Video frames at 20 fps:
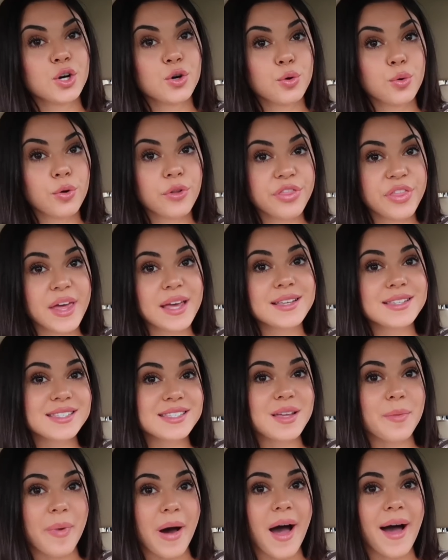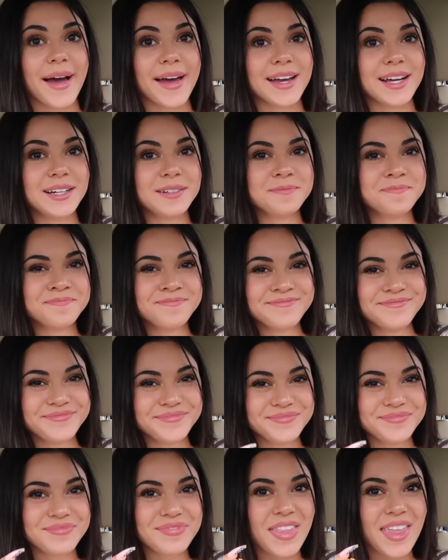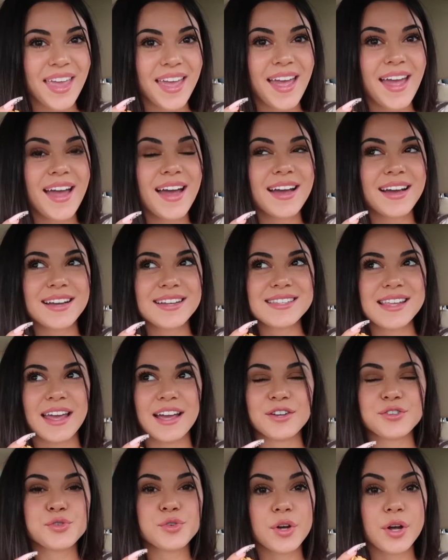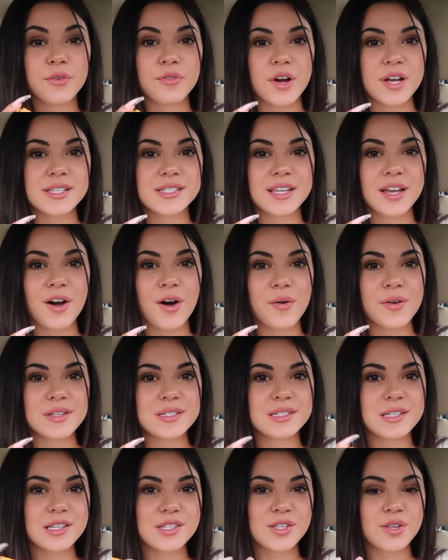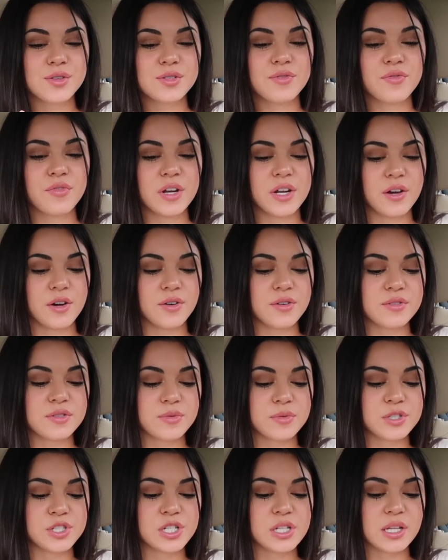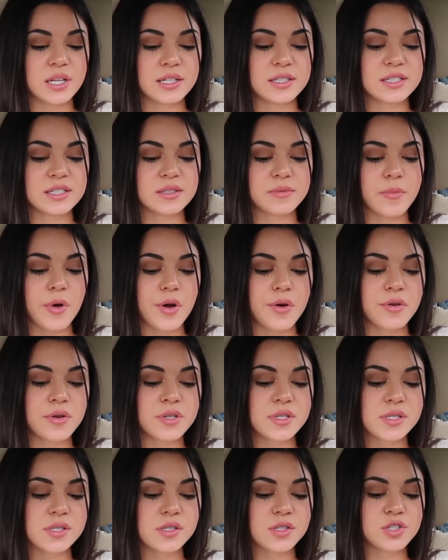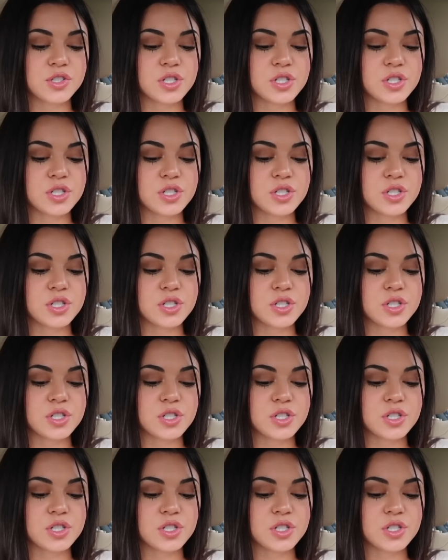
cool things to buy. Because Andrea Russa always does those videos when she like smokes.